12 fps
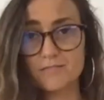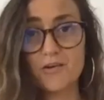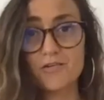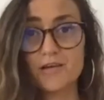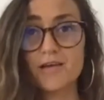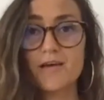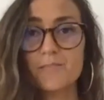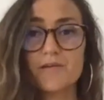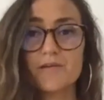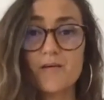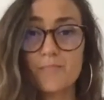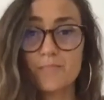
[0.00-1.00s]
totally and, but
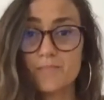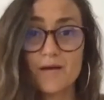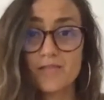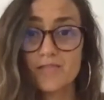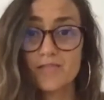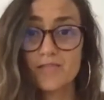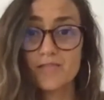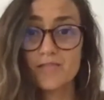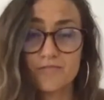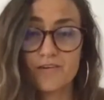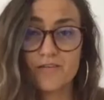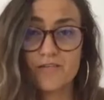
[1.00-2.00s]
it's our it's our
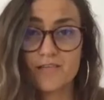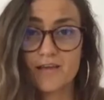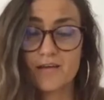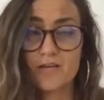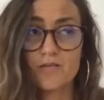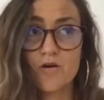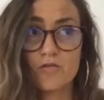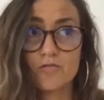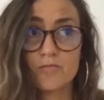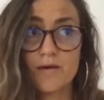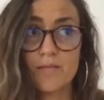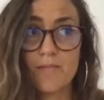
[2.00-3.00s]
biggest fear is like not to
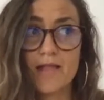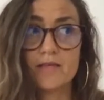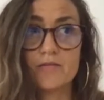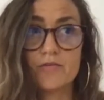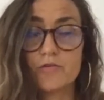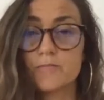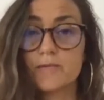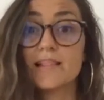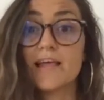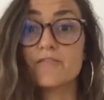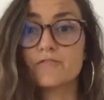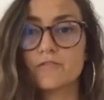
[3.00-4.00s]
be abandoned or to be
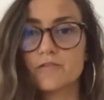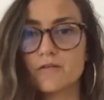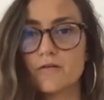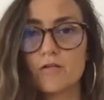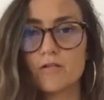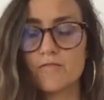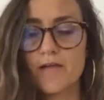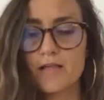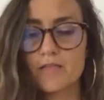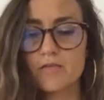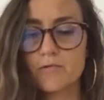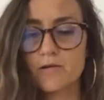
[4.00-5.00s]
left or all of that
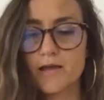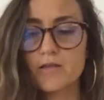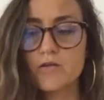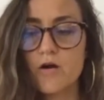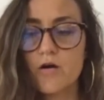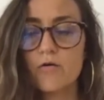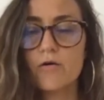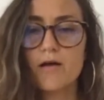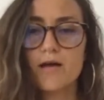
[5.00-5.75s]
and so we're like no